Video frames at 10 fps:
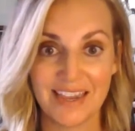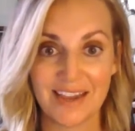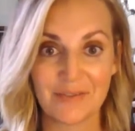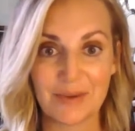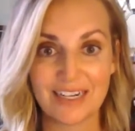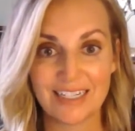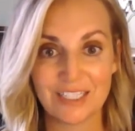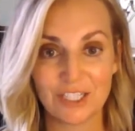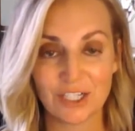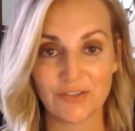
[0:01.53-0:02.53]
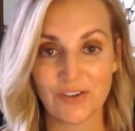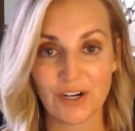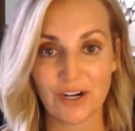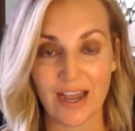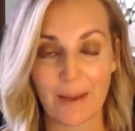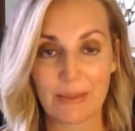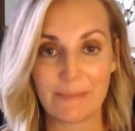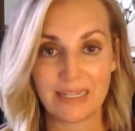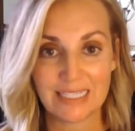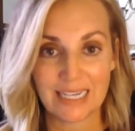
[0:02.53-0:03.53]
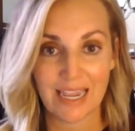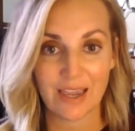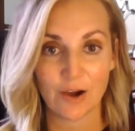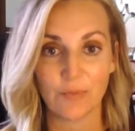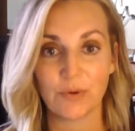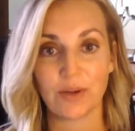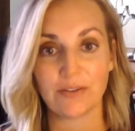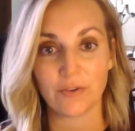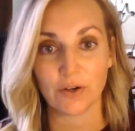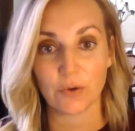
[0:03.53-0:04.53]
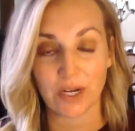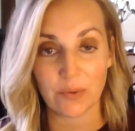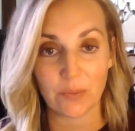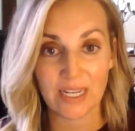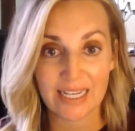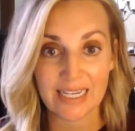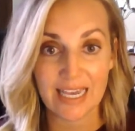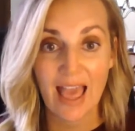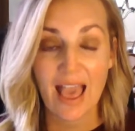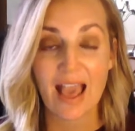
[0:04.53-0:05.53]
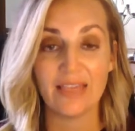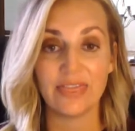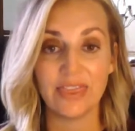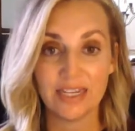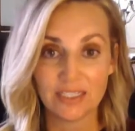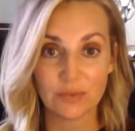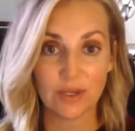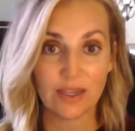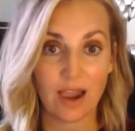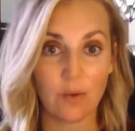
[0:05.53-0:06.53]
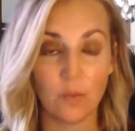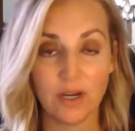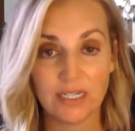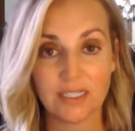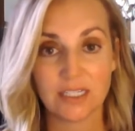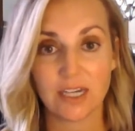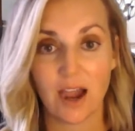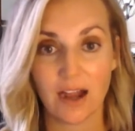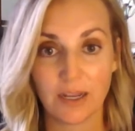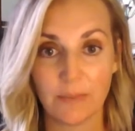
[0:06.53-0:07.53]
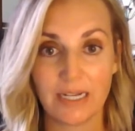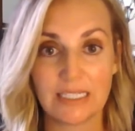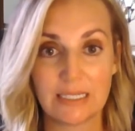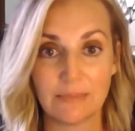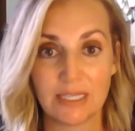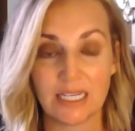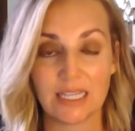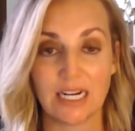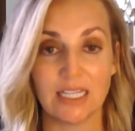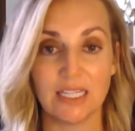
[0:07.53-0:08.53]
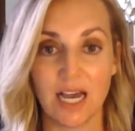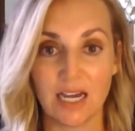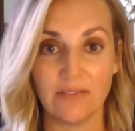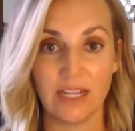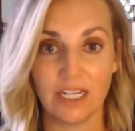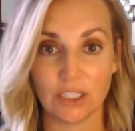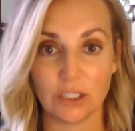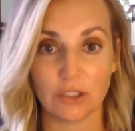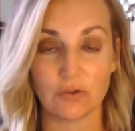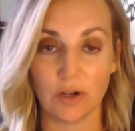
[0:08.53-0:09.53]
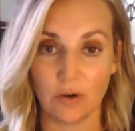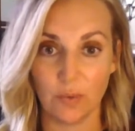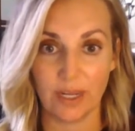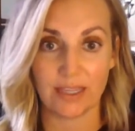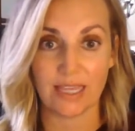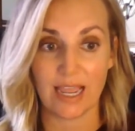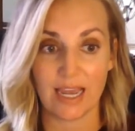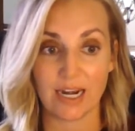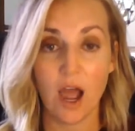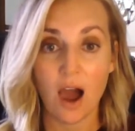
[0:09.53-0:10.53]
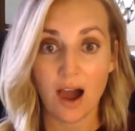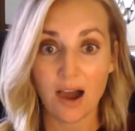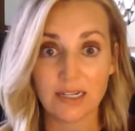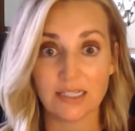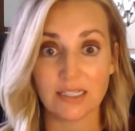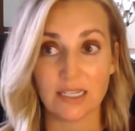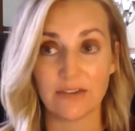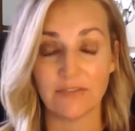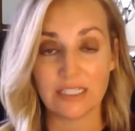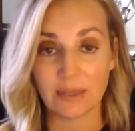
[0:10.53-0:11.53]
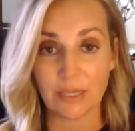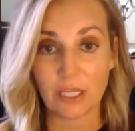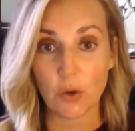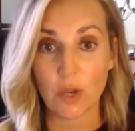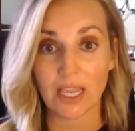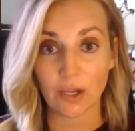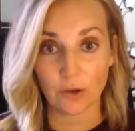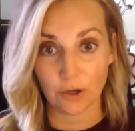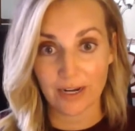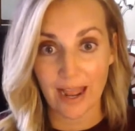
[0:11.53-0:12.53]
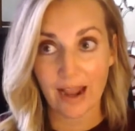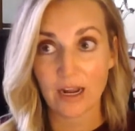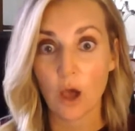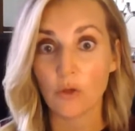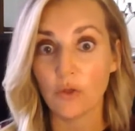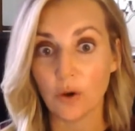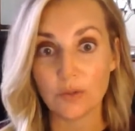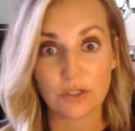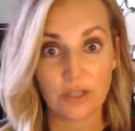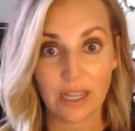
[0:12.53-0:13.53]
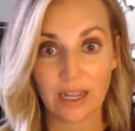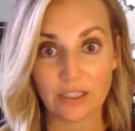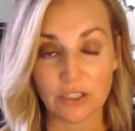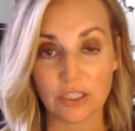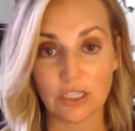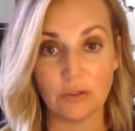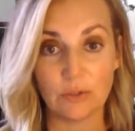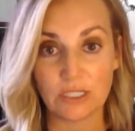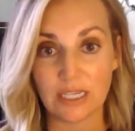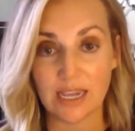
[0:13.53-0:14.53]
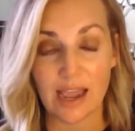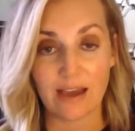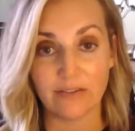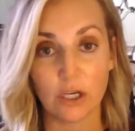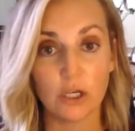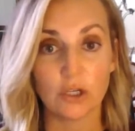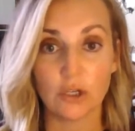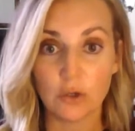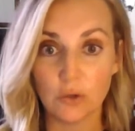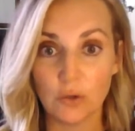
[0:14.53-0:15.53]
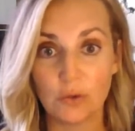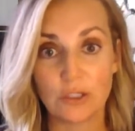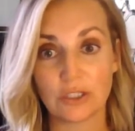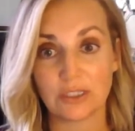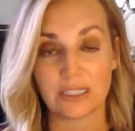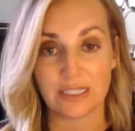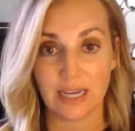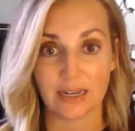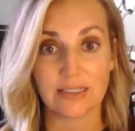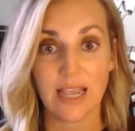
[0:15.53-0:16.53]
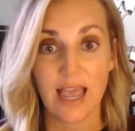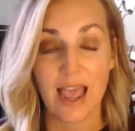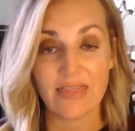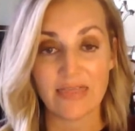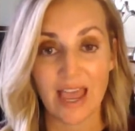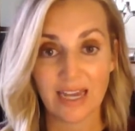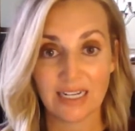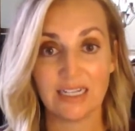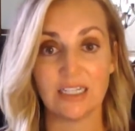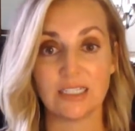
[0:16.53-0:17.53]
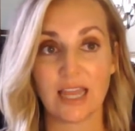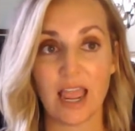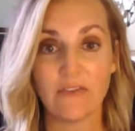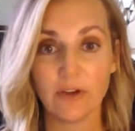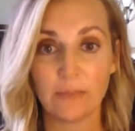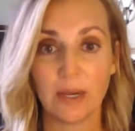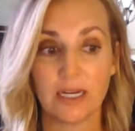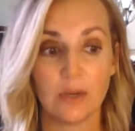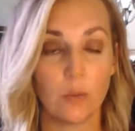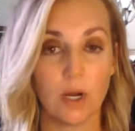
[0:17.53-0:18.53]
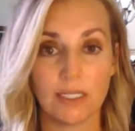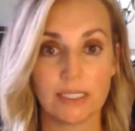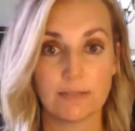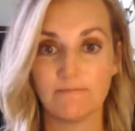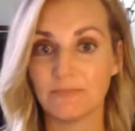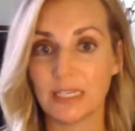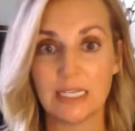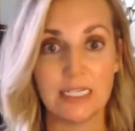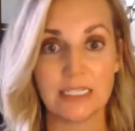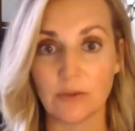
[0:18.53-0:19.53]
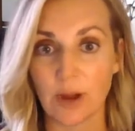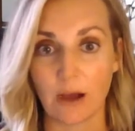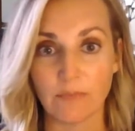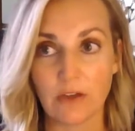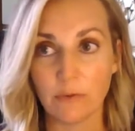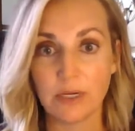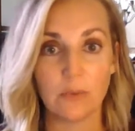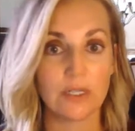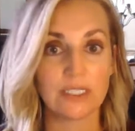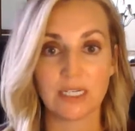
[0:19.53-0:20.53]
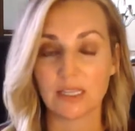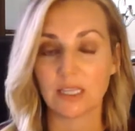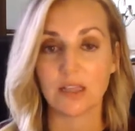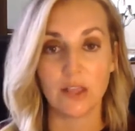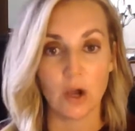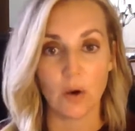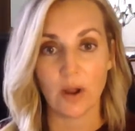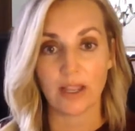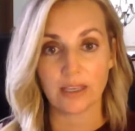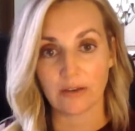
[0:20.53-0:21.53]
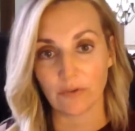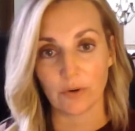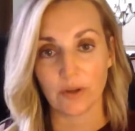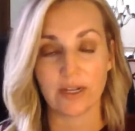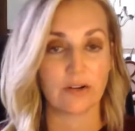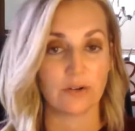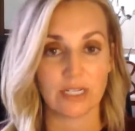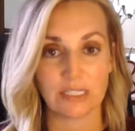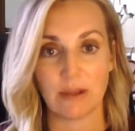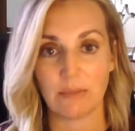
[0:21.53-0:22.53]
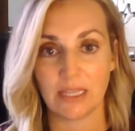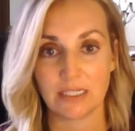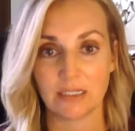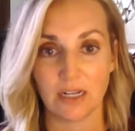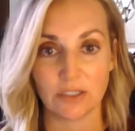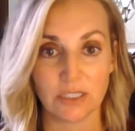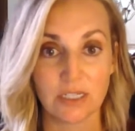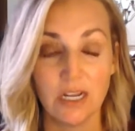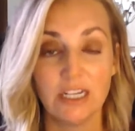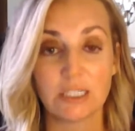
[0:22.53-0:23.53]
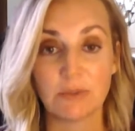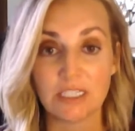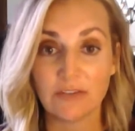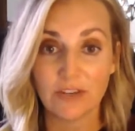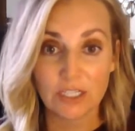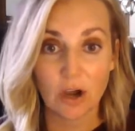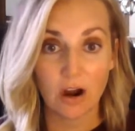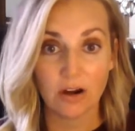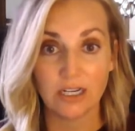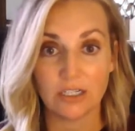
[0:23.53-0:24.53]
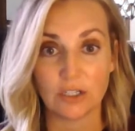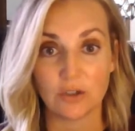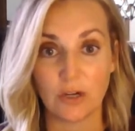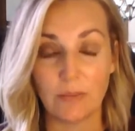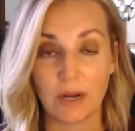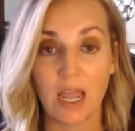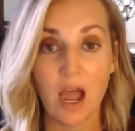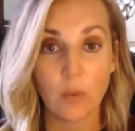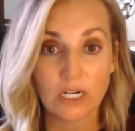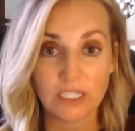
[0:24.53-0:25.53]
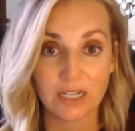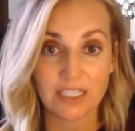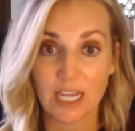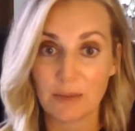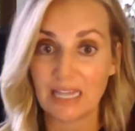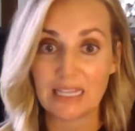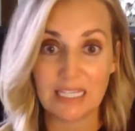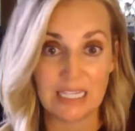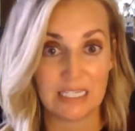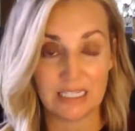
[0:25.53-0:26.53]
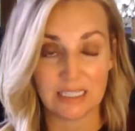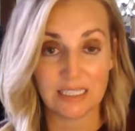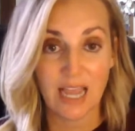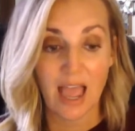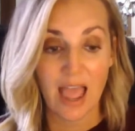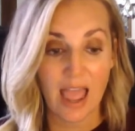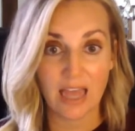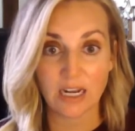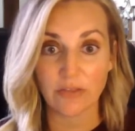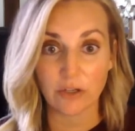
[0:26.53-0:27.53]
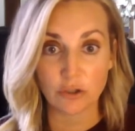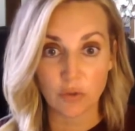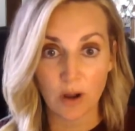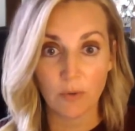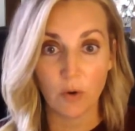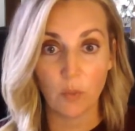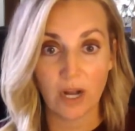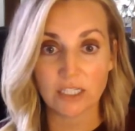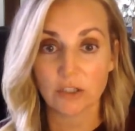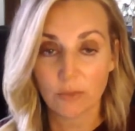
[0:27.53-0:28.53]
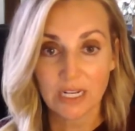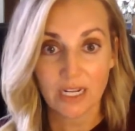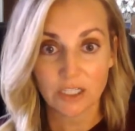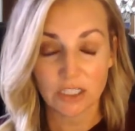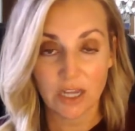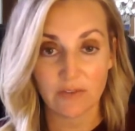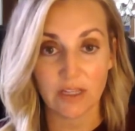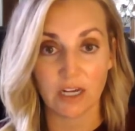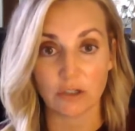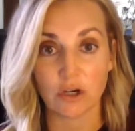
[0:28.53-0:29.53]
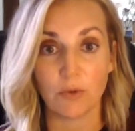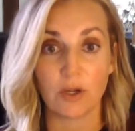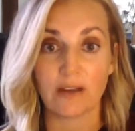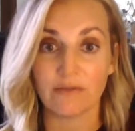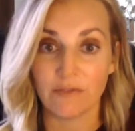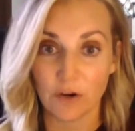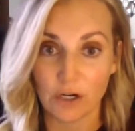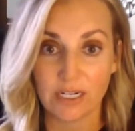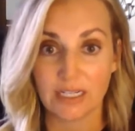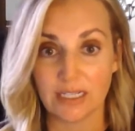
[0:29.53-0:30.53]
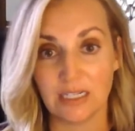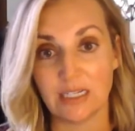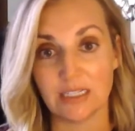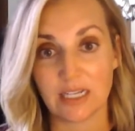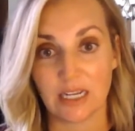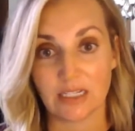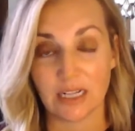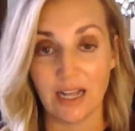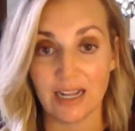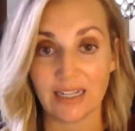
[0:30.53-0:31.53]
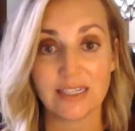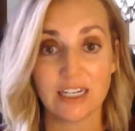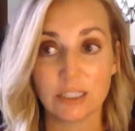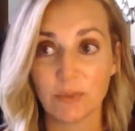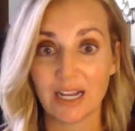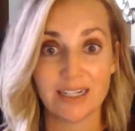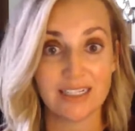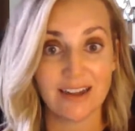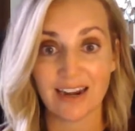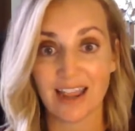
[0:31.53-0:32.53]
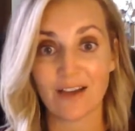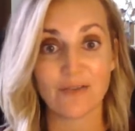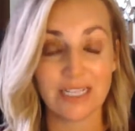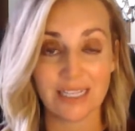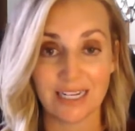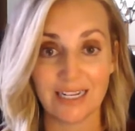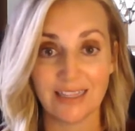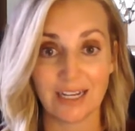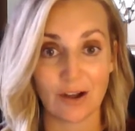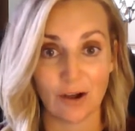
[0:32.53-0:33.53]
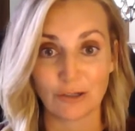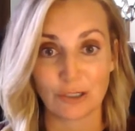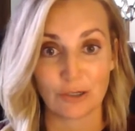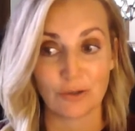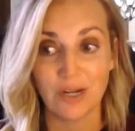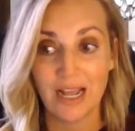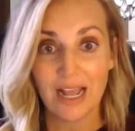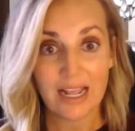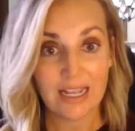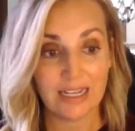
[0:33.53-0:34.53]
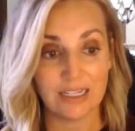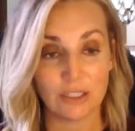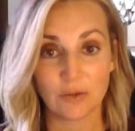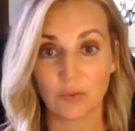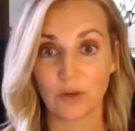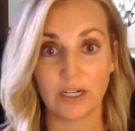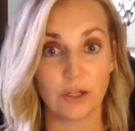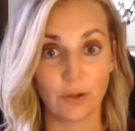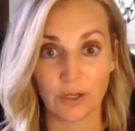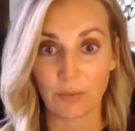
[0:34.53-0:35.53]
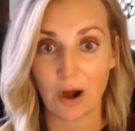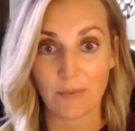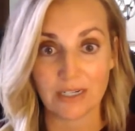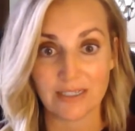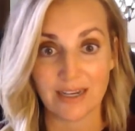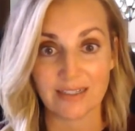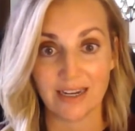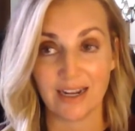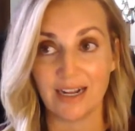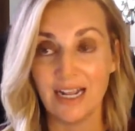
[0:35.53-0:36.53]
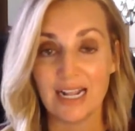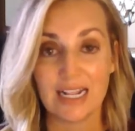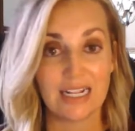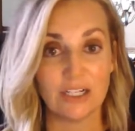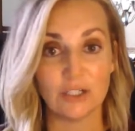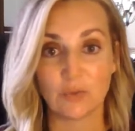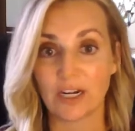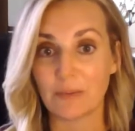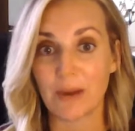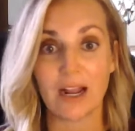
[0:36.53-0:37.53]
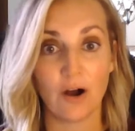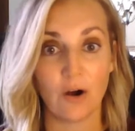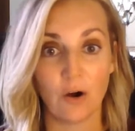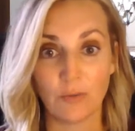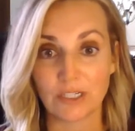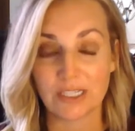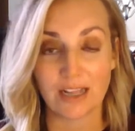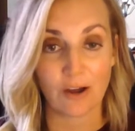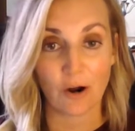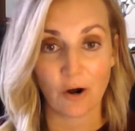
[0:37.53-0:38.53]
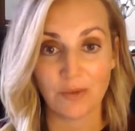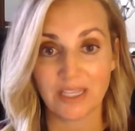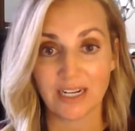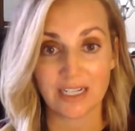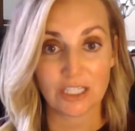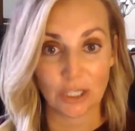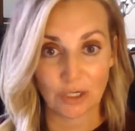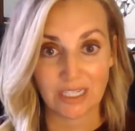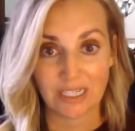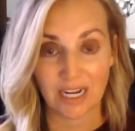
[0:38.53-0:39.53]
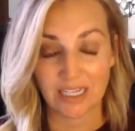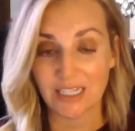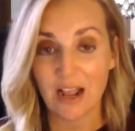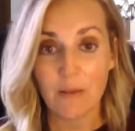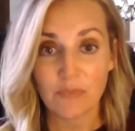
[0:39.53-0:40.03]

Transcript: Hey everybody, it's Jennifer. Happy Monday. Hope you're ready for a great week. And this week, I wanted to talk about something that a lot of agents struggle with. And honestly, if it's something you can get good at, those are the agents that you see have huge success. And that is everybody wants the easy route. Everybody wants like the low hanging fruit. And I don't guess maybe that's not just specific to our industry, but I want to talk today about leads and the trouble why so many agents have a lot of trouble converting leads into clients clients. And it's because not every lead that calls you is ready to go look at properties that day, is ready to buy a home or sell a home in the next 30 days.